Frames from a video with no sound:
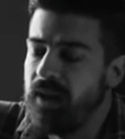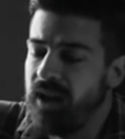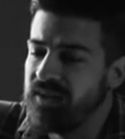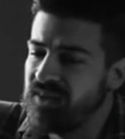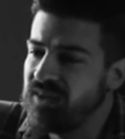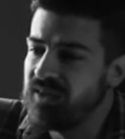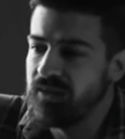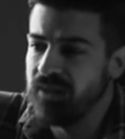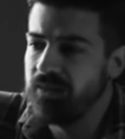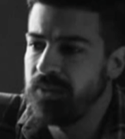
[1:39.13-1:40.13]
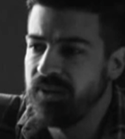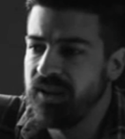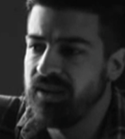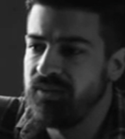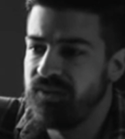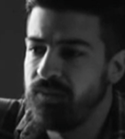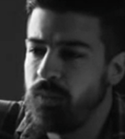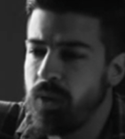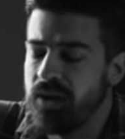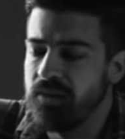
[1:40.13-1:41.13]
I sincerely believe
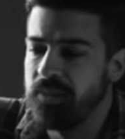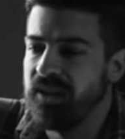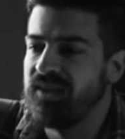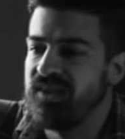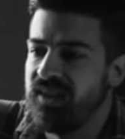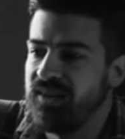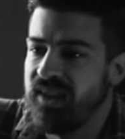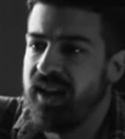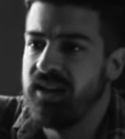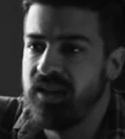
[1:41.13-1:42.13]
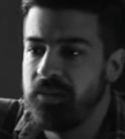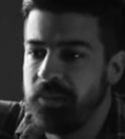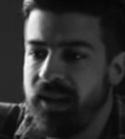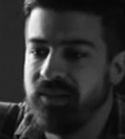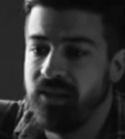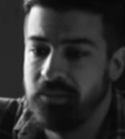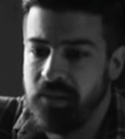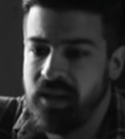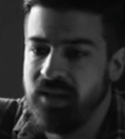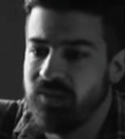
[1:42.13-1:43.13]
one of the biggest things that had an impact on
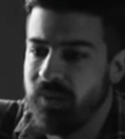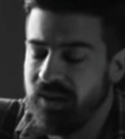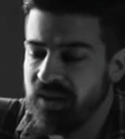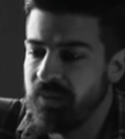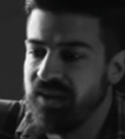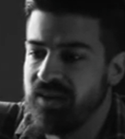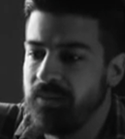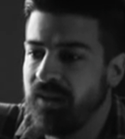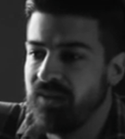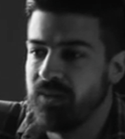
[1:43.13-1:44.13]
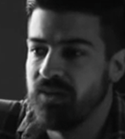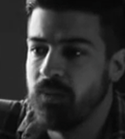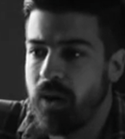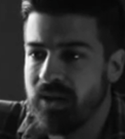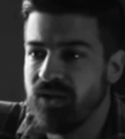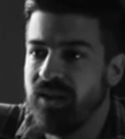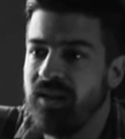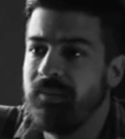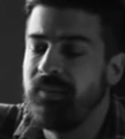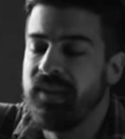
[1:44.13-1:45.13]
me as well as my siblings was watching